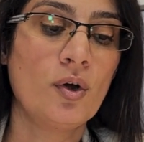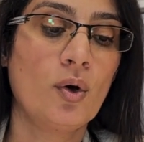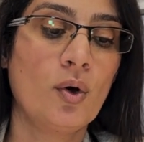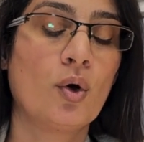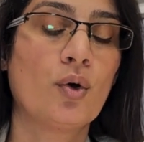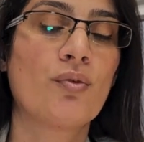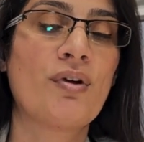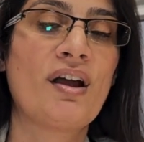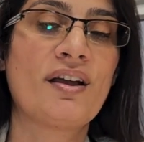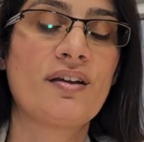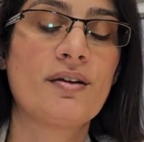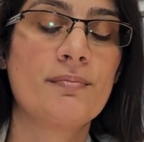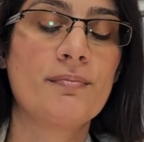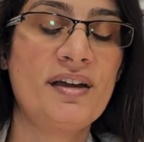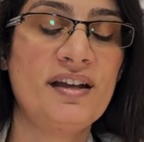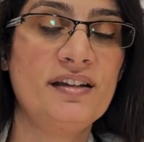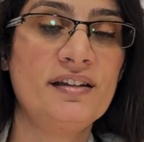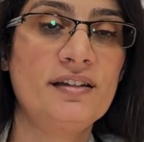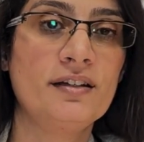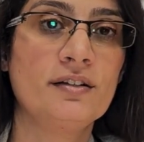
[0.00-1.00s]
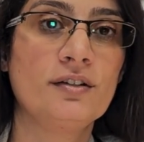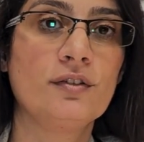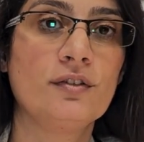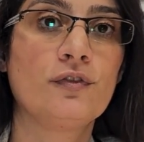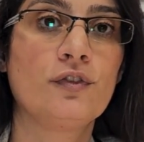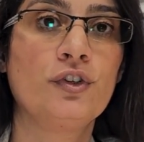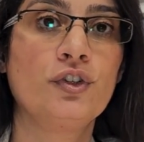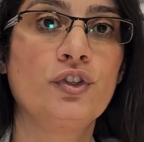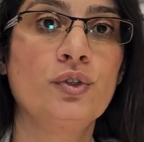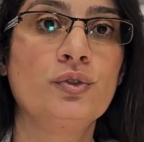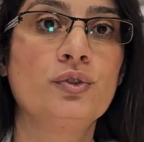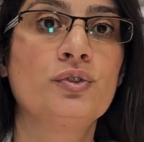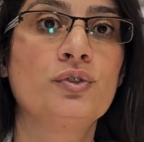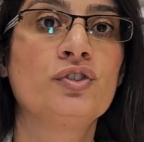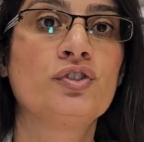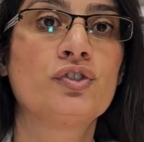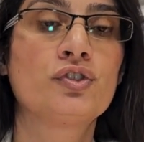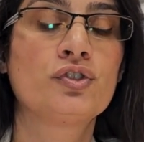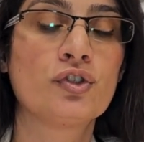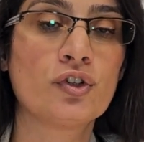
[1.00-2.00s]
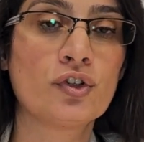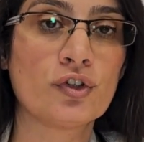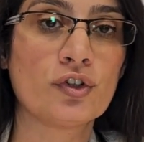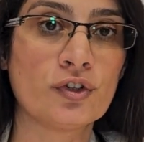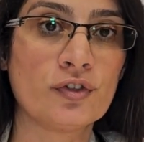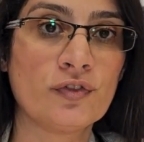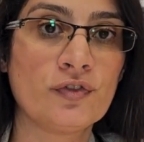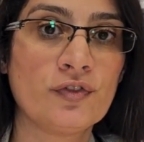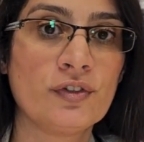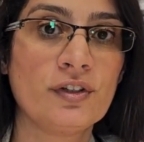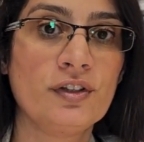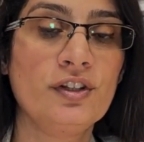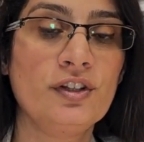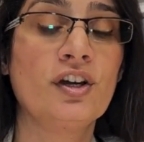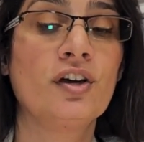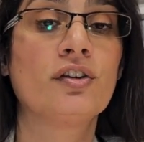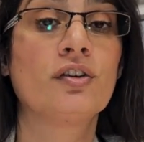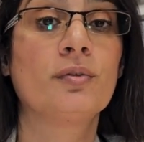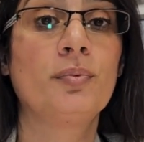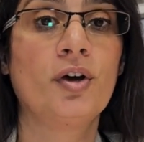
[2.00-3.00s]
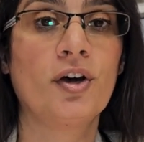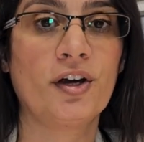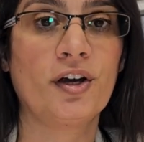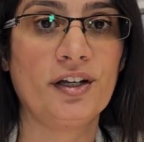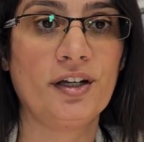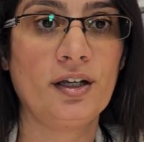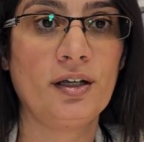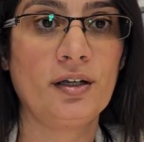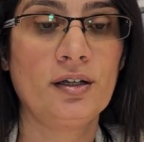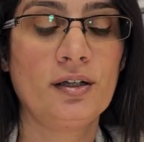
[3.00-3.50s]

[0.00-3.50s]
or recommended for you to serve the other party.